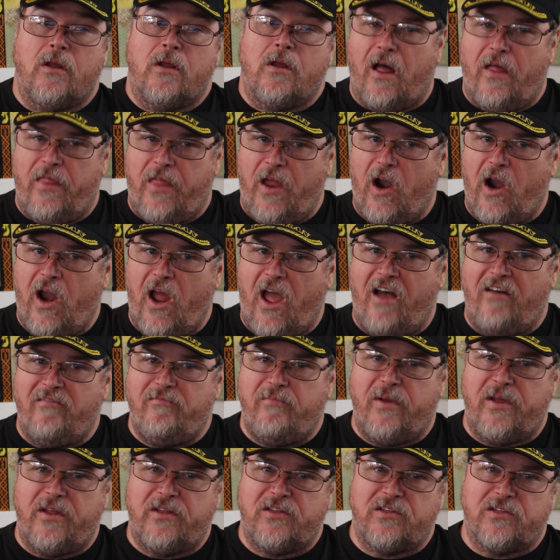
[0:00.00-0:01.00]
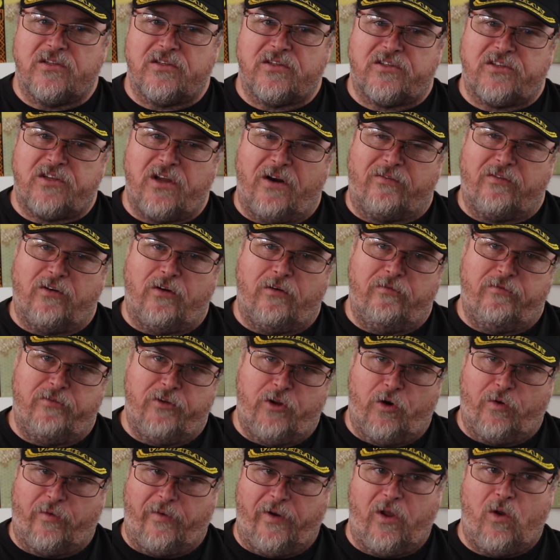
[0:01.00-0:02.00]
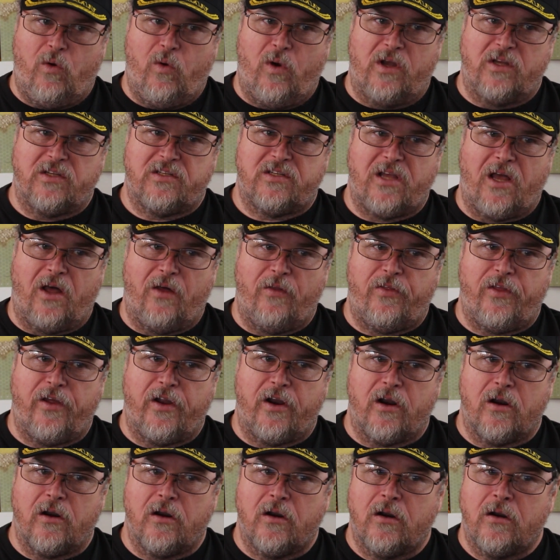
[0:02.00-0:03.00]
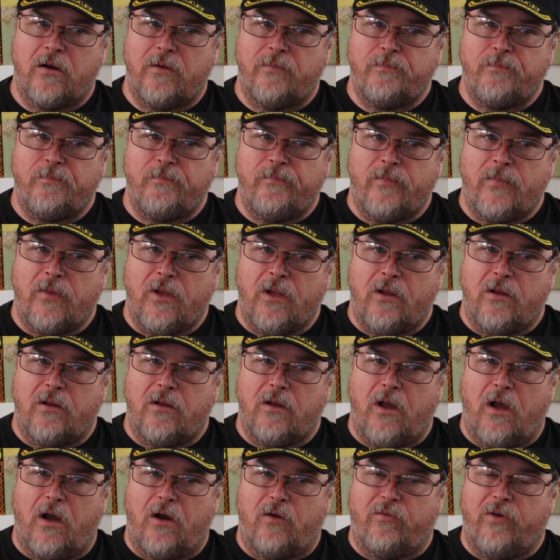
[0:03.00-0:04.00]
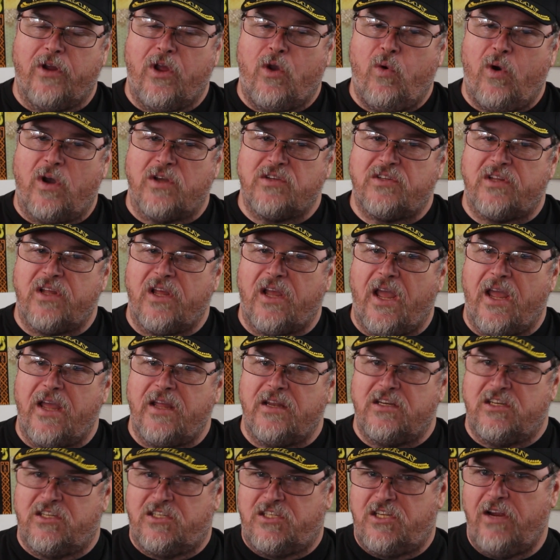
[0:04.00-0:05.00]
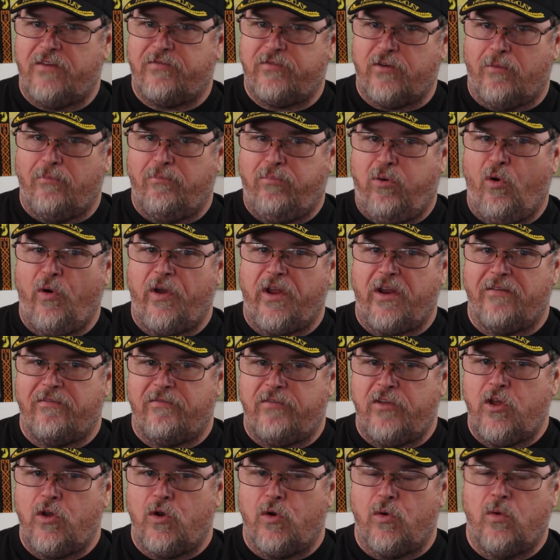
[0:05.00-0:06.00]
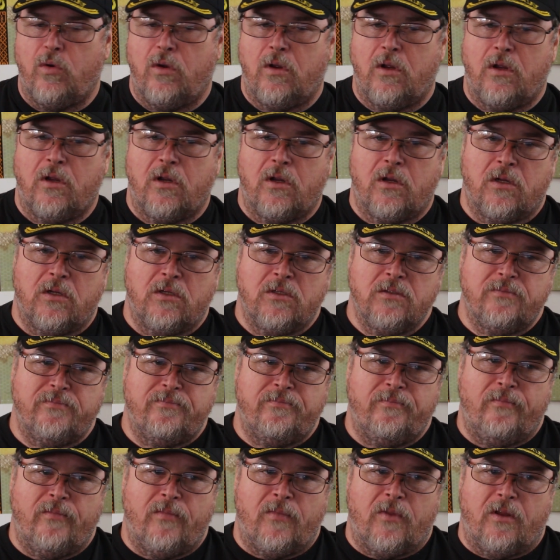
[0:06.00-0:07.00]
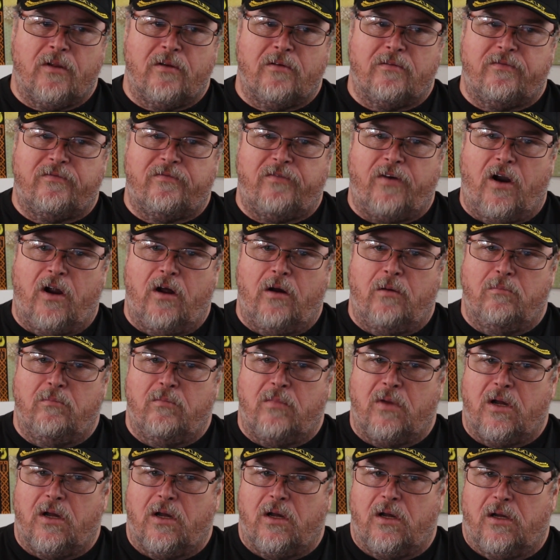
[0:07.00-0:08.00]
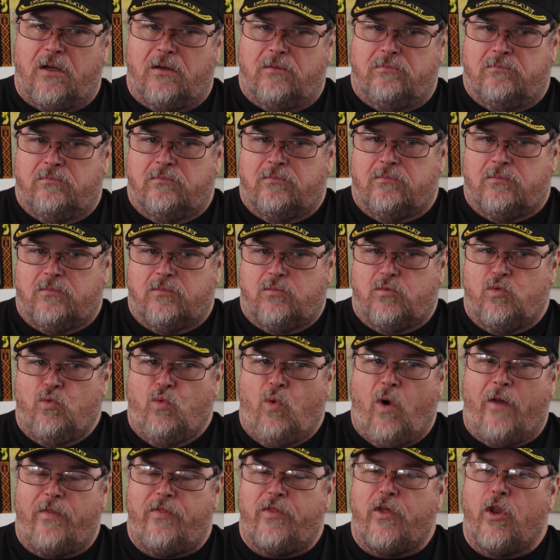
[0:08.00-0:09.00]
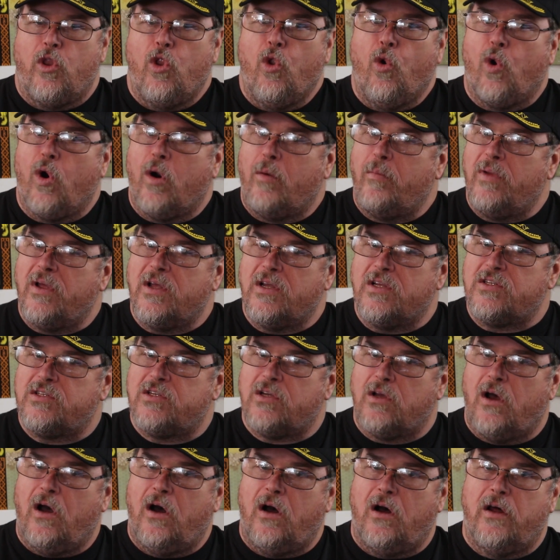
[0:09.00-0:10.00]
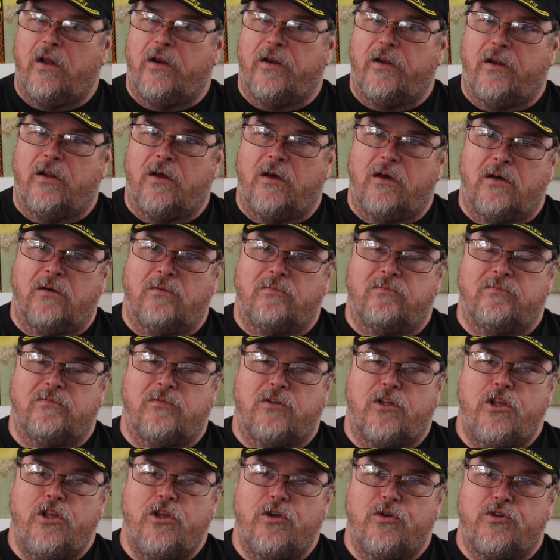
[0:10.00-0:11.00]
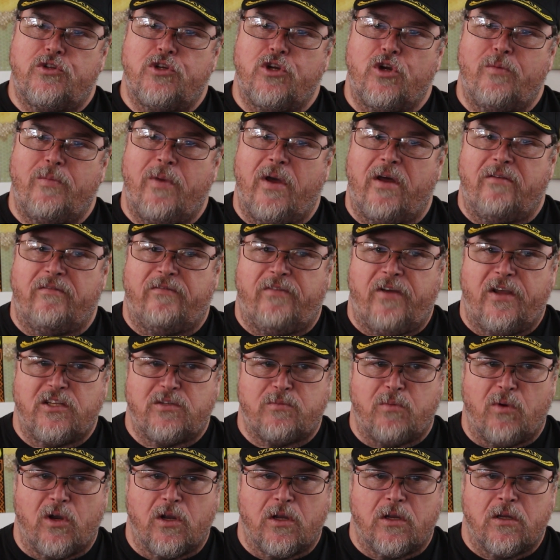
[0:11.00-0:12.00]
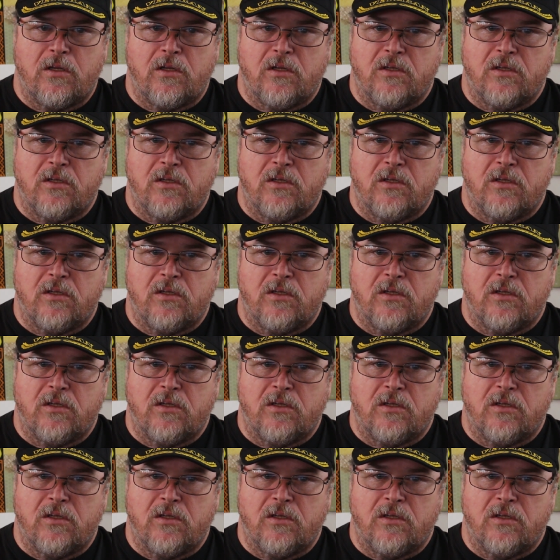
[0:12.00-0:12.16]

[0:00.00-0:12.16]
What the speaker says: There have been several viewer requests out there requesting a different point of view from what the norm is on YouTube and Facebook.